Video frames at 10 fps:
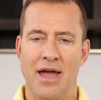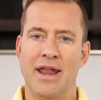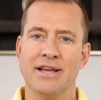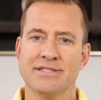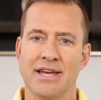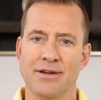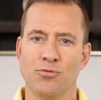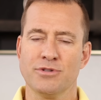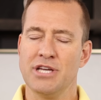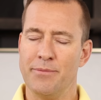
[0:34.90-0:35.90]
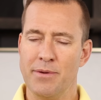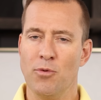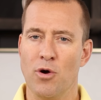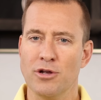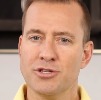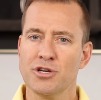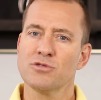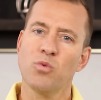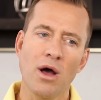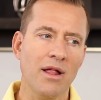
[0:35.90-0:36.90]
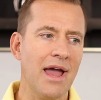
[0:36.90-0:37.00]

And I said, Well, tell me more. And she goes, Well,